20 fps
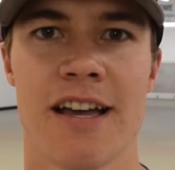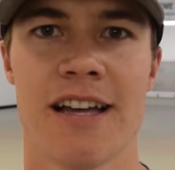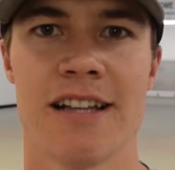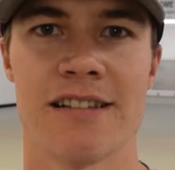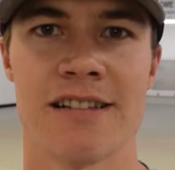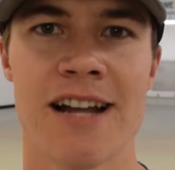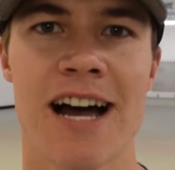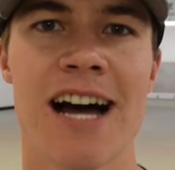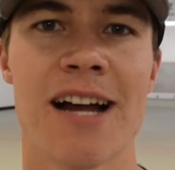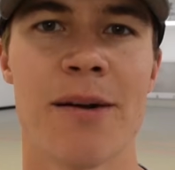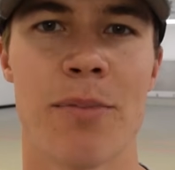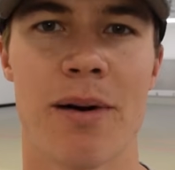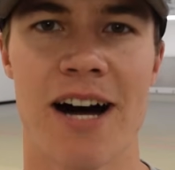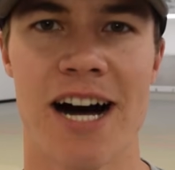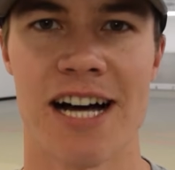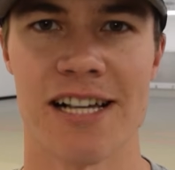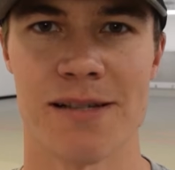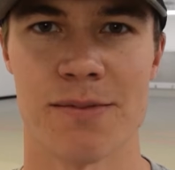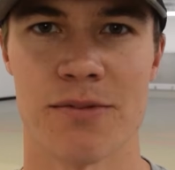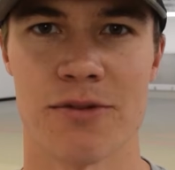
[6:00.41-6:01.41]
It's not
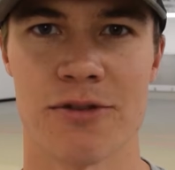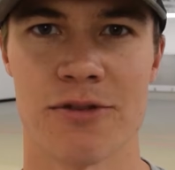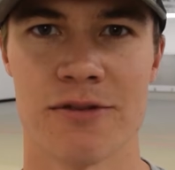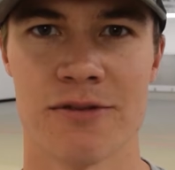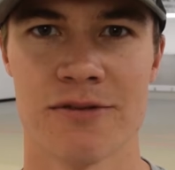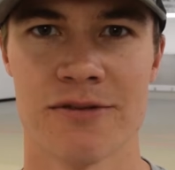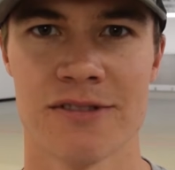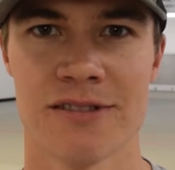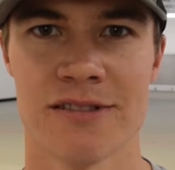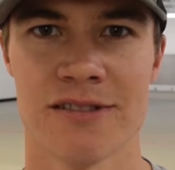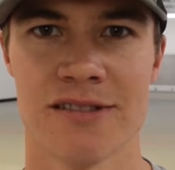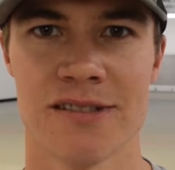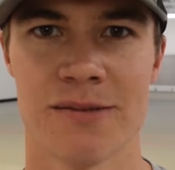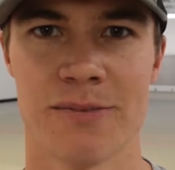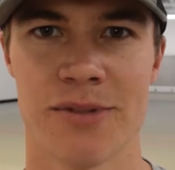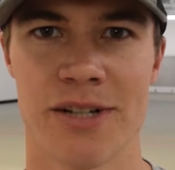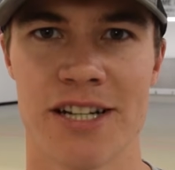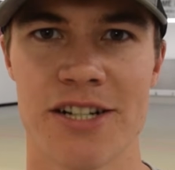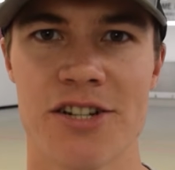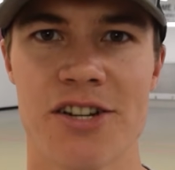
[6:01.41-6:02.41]
impossible,
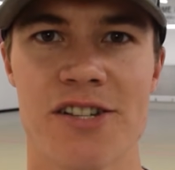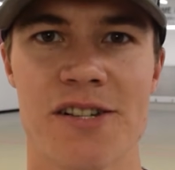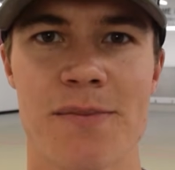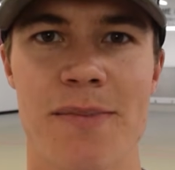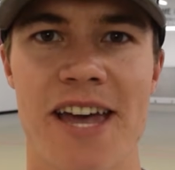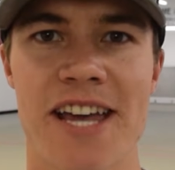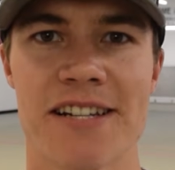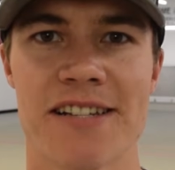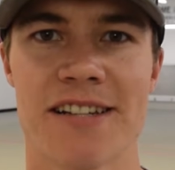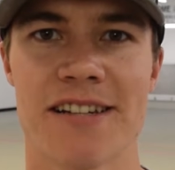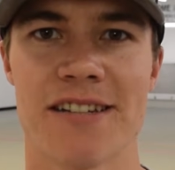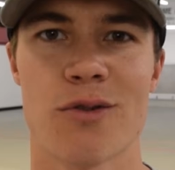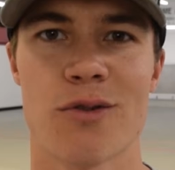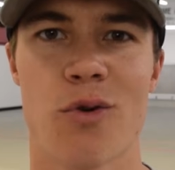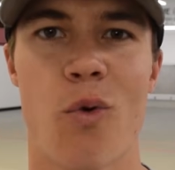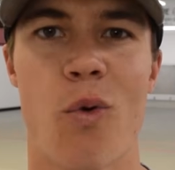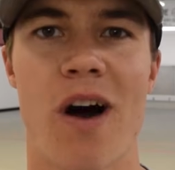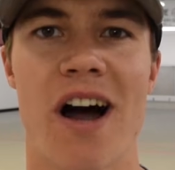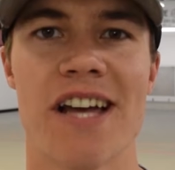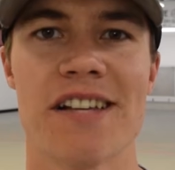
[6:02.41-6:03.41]
but it just makes
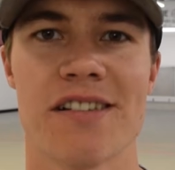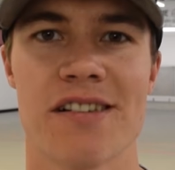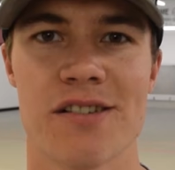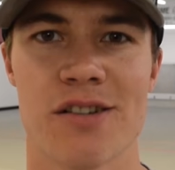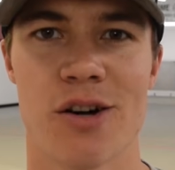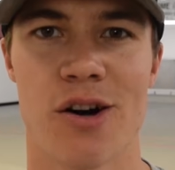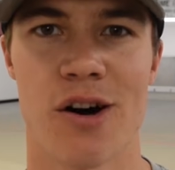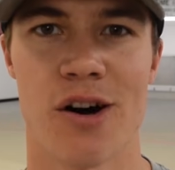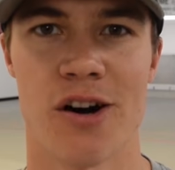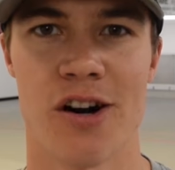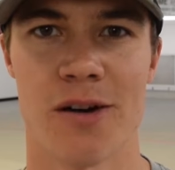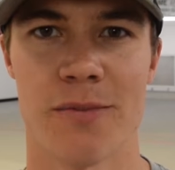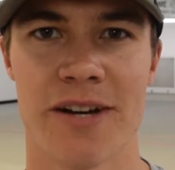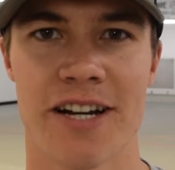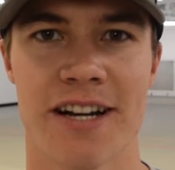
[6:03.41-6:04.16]
twice as hard,